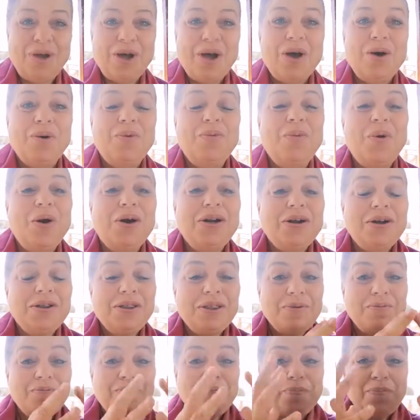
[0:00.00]
What are
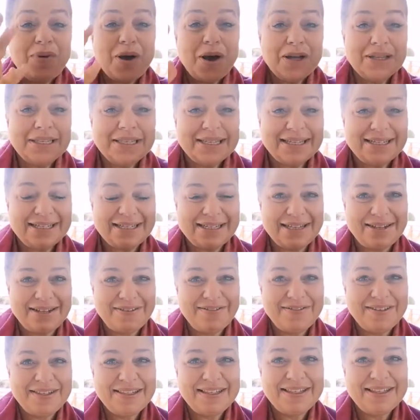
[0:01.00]
the
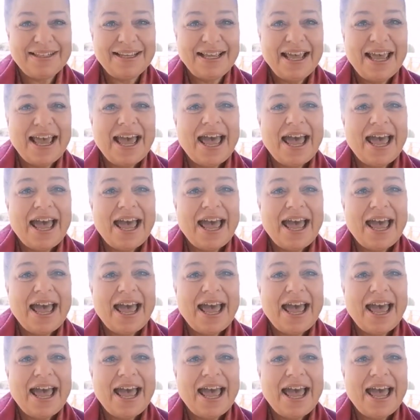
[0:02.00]
positives?